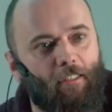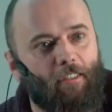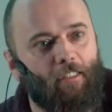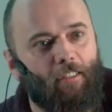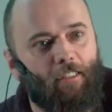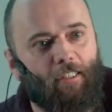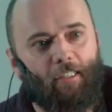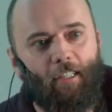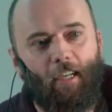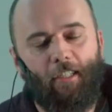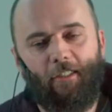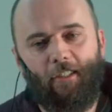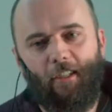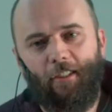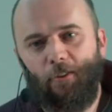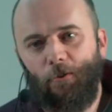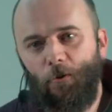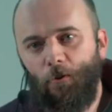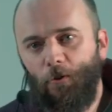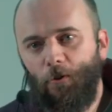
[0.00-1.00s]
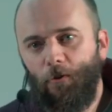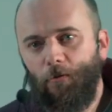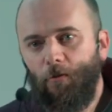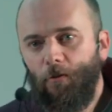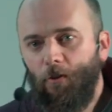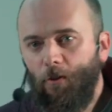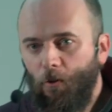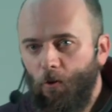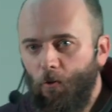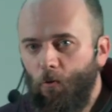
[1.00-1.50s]
does, it actually sort
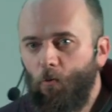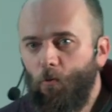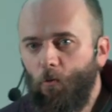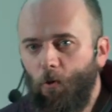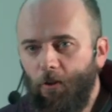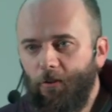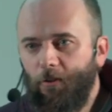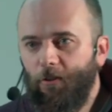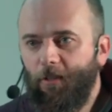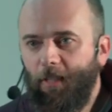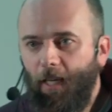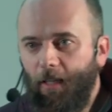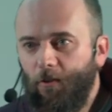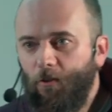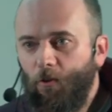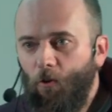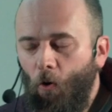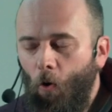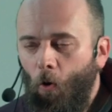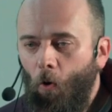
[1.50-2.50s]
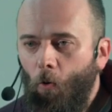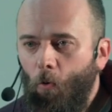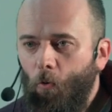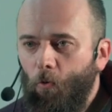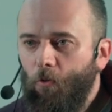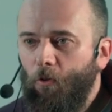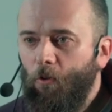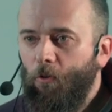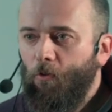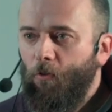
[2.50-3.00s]
of runs that
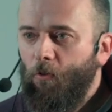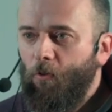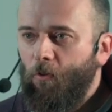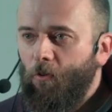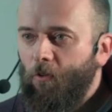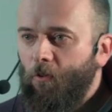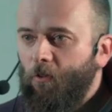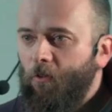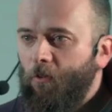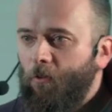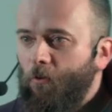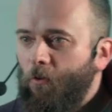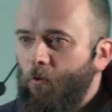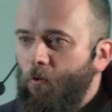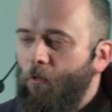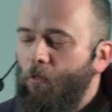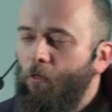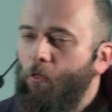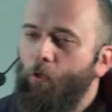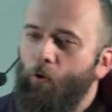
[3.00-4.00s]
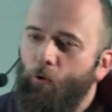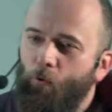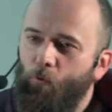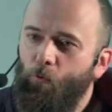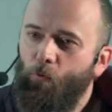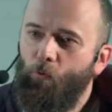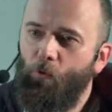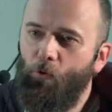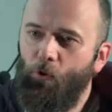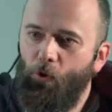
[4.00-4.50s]
code
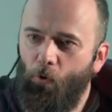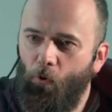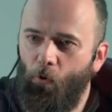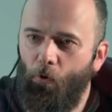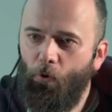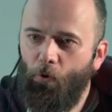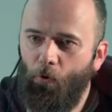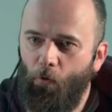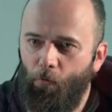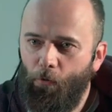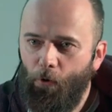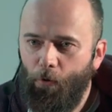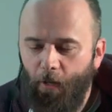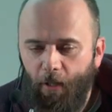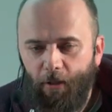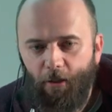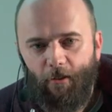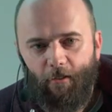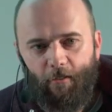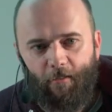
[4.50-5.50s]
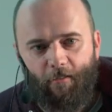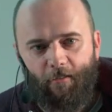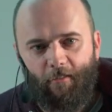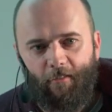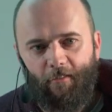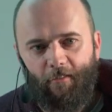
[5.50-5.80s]
through your configuration.